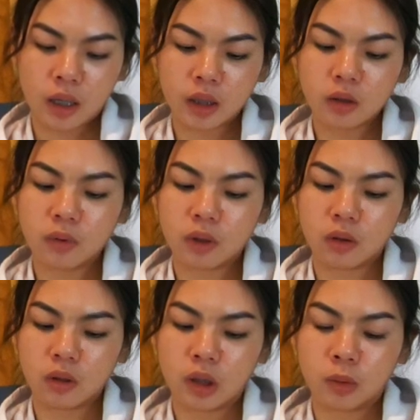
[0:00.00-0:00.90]
Another one
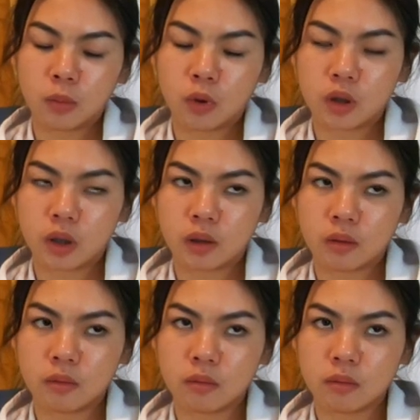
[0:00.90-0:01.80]
not
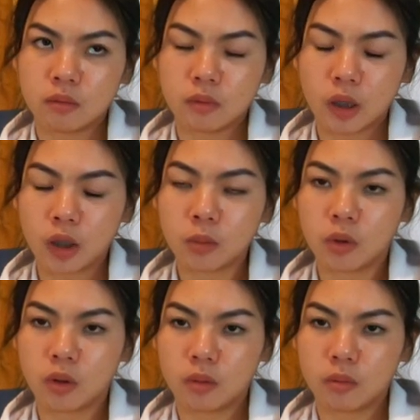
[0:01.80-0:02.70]
important anymore.